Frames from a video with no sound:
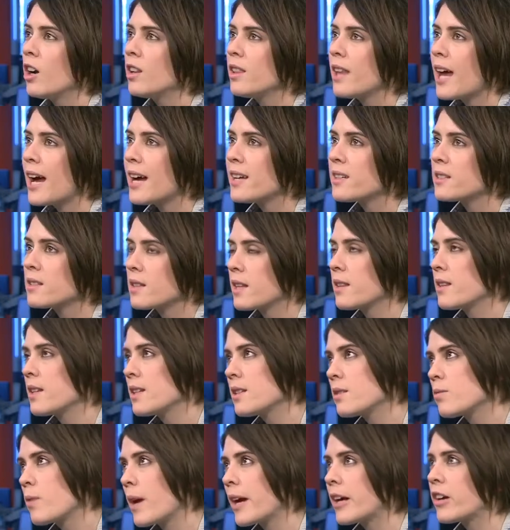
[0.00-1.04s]
Our last,
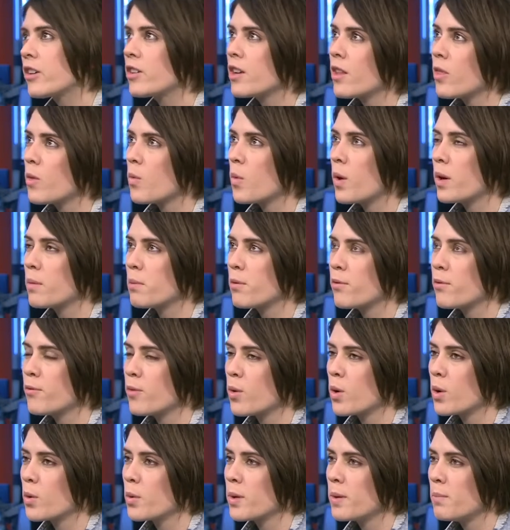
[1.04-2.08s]
this record and the one
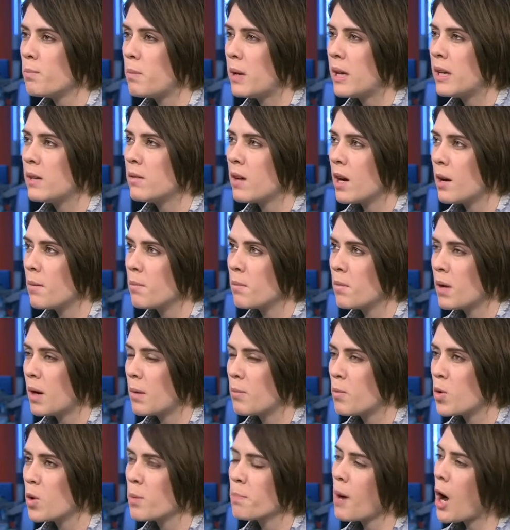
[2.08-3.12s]
before, we made a
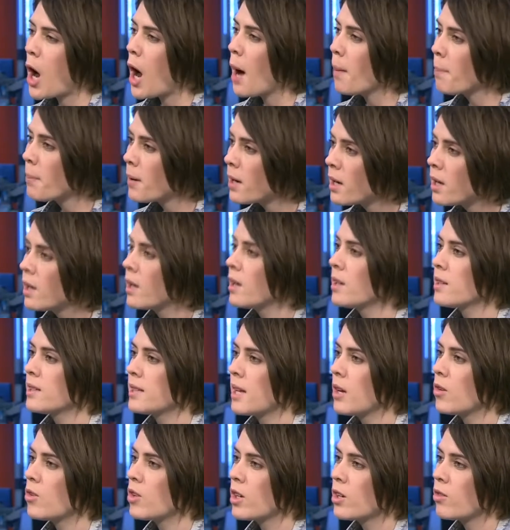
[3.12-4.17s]
more pop
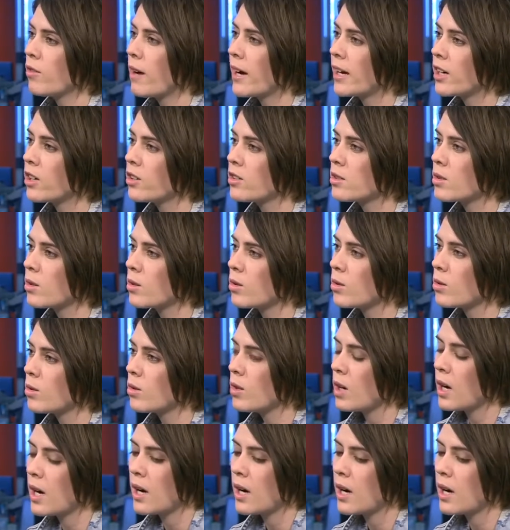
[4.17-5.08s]
sounding record, so